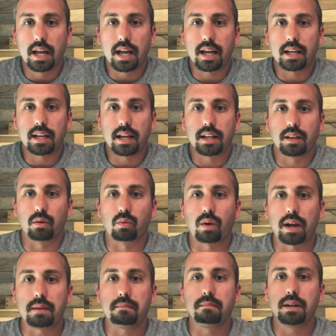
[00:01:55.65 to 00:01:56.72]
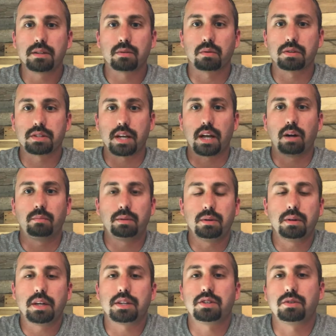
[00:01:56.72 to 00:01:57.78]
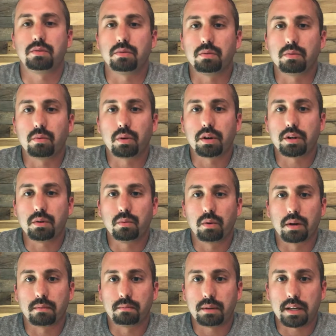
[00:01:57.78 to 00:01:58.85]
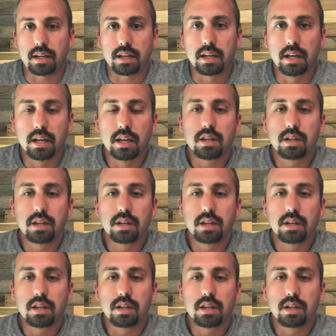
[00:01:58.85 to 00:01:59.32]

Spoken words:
and the right mentors to help you get you where you want to be.